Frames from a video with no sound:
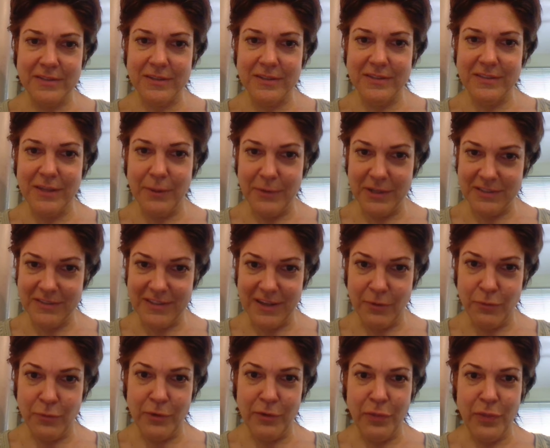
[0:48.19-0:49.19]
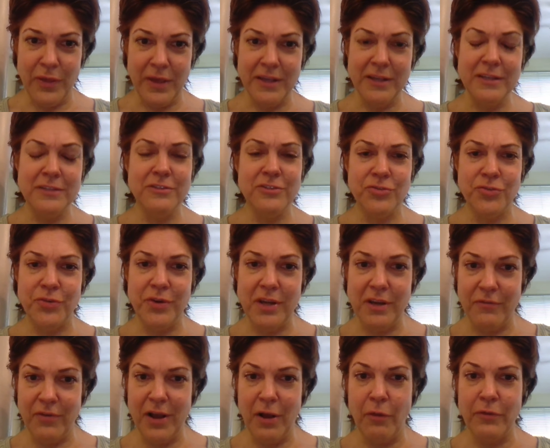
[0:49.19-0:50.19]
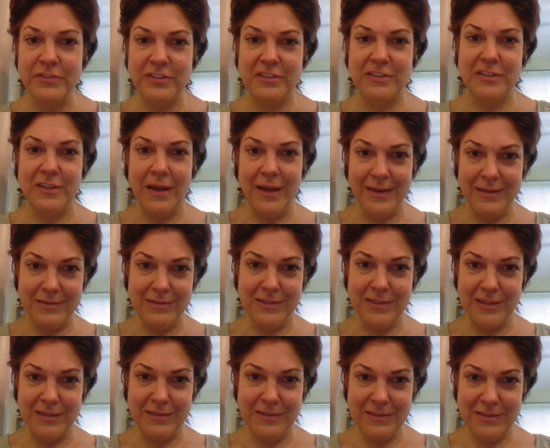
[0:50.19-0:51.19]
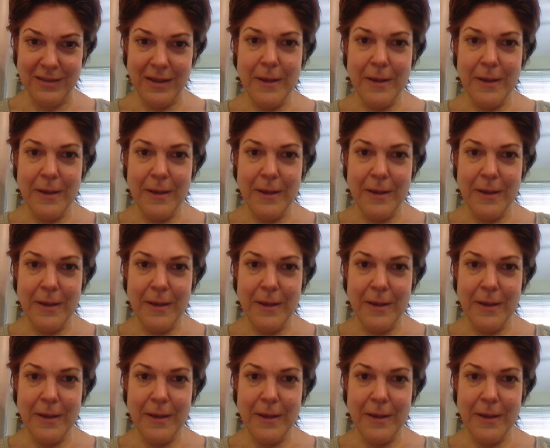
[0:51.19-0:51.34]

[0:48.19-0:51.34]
to some extent with the history of health sciences.